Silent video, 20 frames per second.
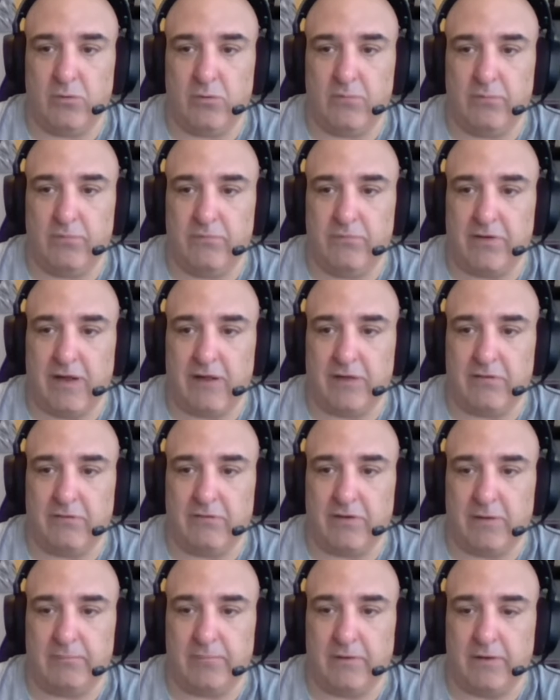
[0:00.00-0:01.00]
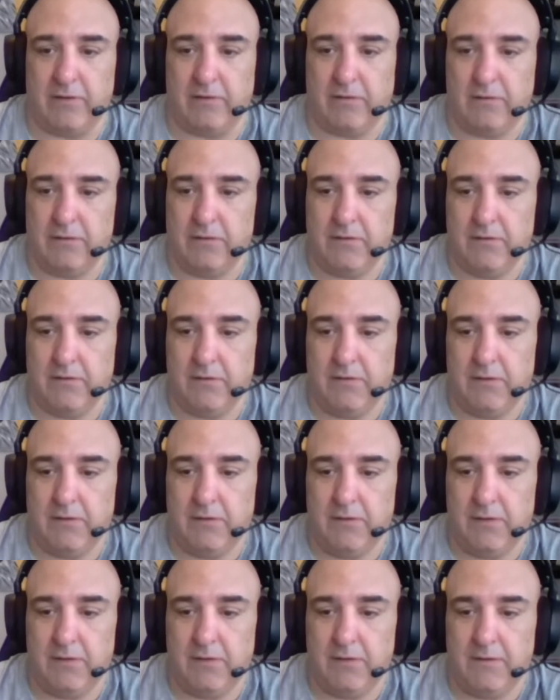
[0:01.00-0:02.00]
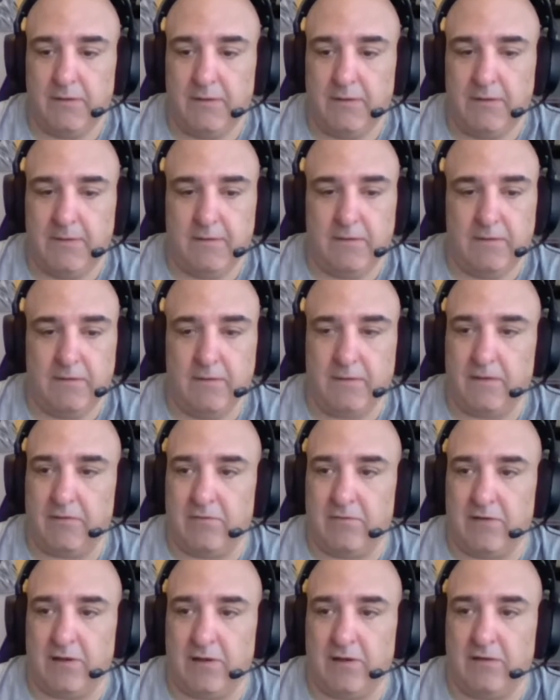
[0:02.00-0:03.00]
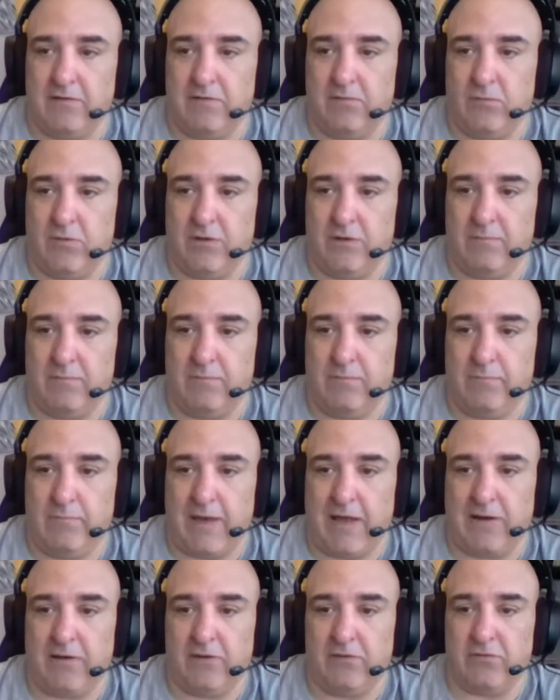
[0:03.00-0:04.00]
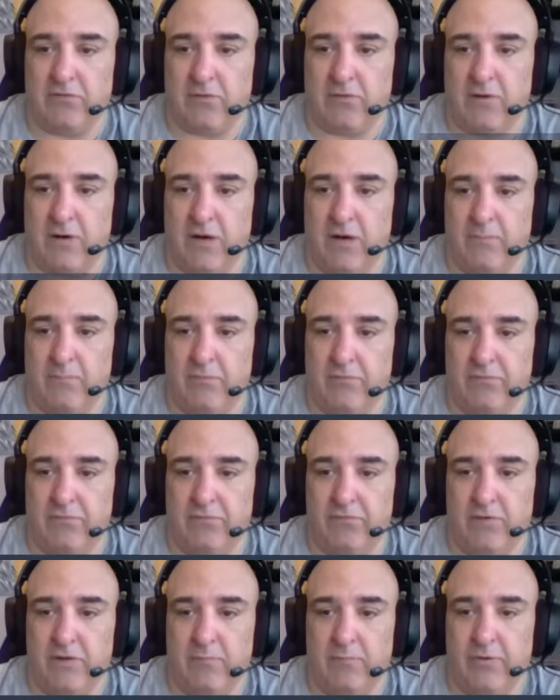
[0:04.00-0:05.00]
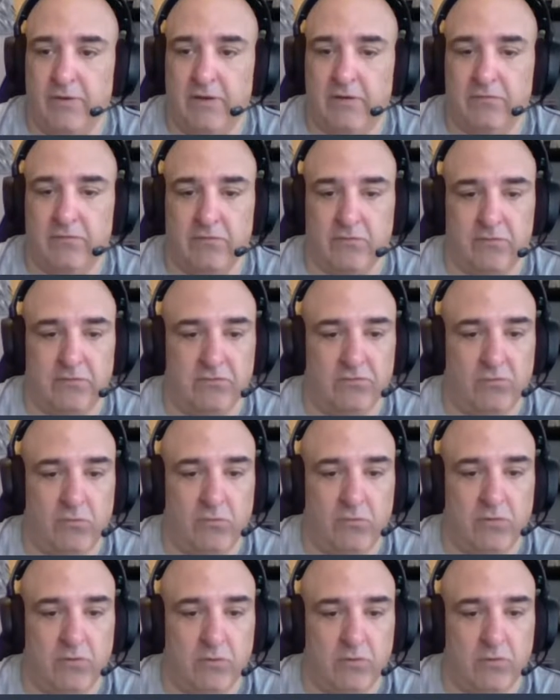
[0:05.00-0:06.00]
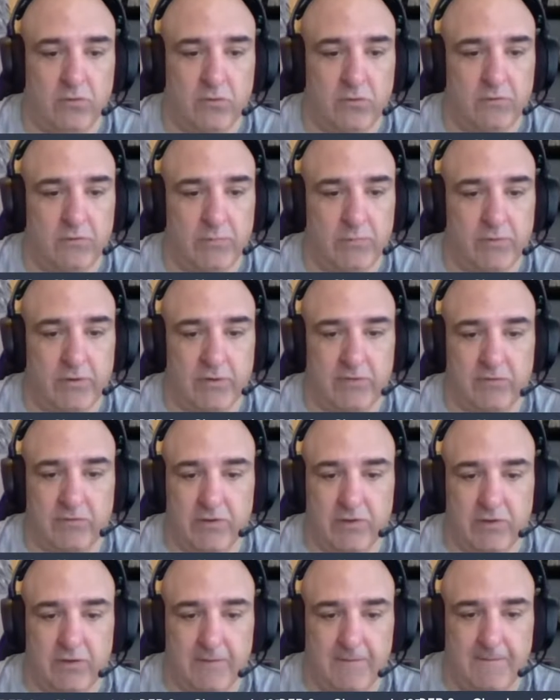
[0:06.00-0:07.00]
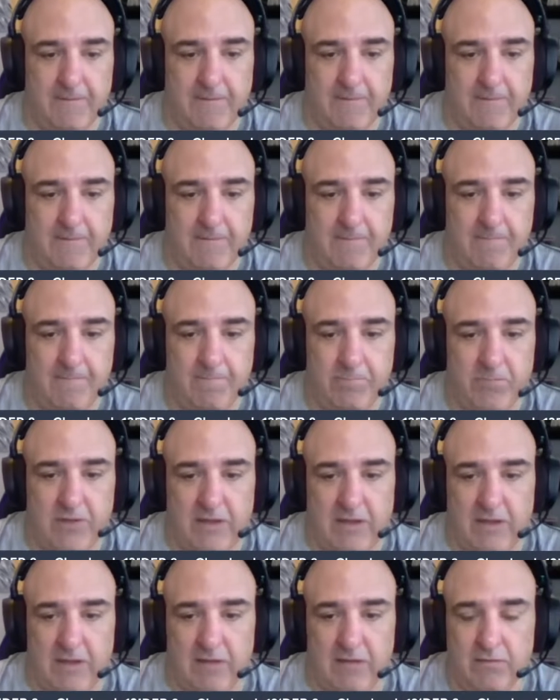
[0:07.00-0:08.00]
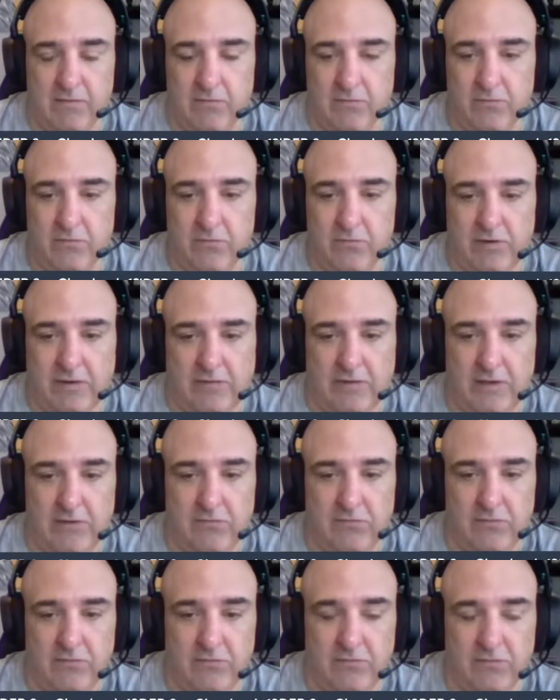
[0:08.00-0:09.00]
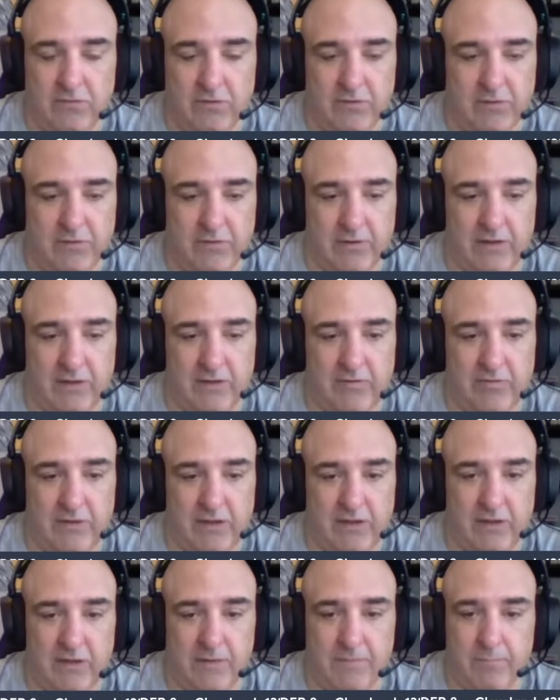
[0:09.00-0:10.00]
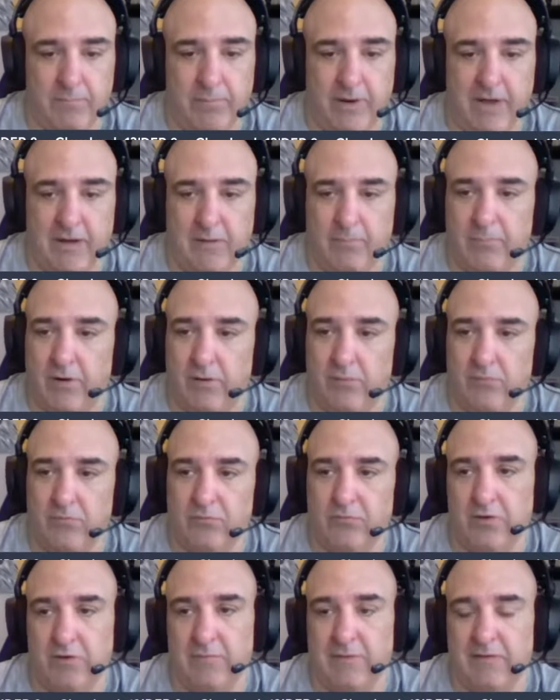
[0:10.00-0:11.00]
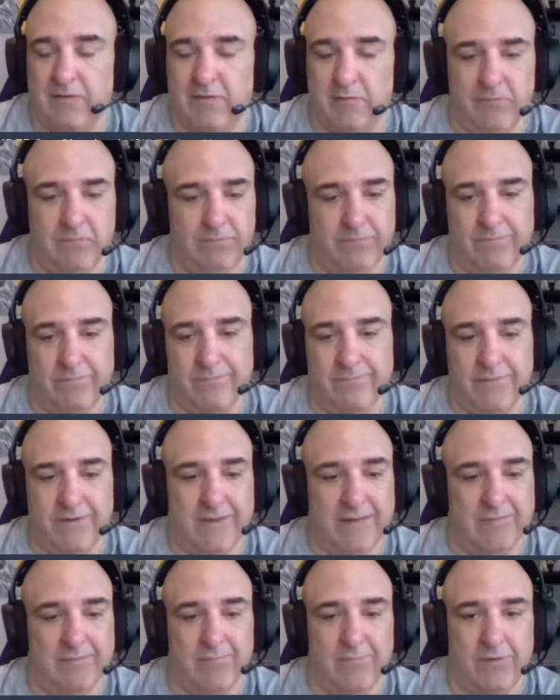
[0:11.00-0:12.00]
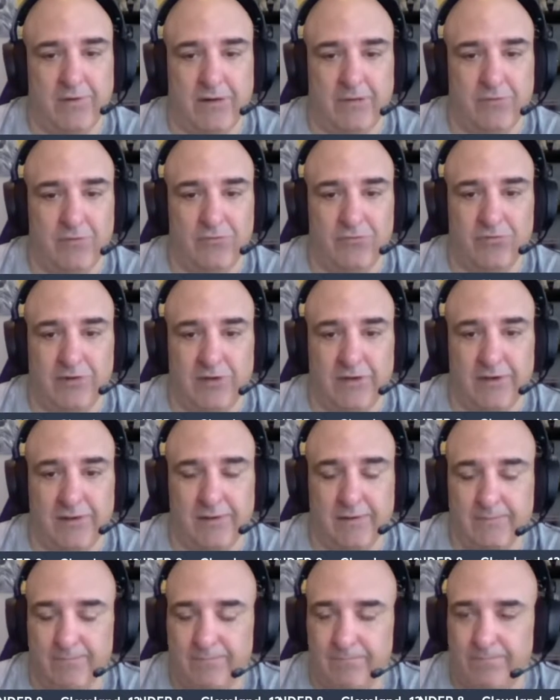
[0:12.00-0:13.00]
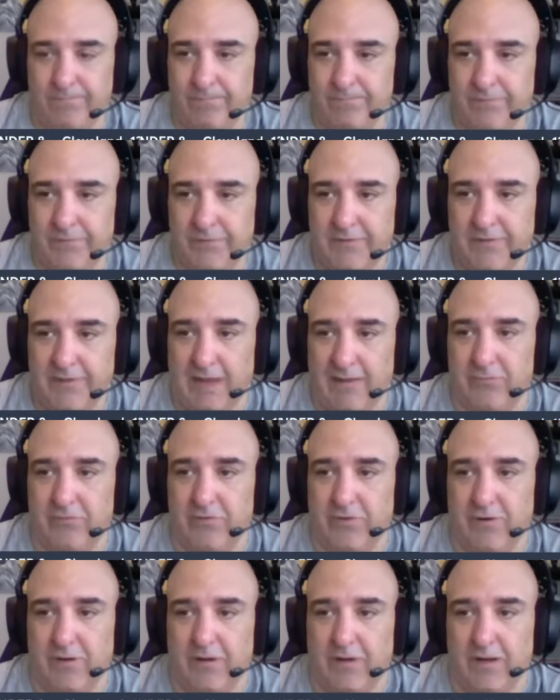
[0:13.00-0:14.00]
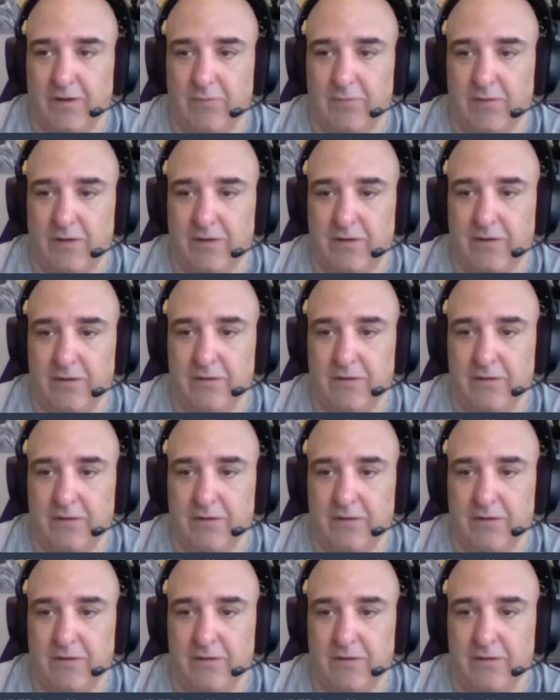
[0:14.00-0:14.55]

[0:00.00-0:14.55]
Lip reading: $31. Stop betting. Let's get into it. Banners are up. Free picks are scrolling all over the place here. The Tuesday teasers are in the bottom part. We'll talk about them. Again, we're not using the games tonight anyway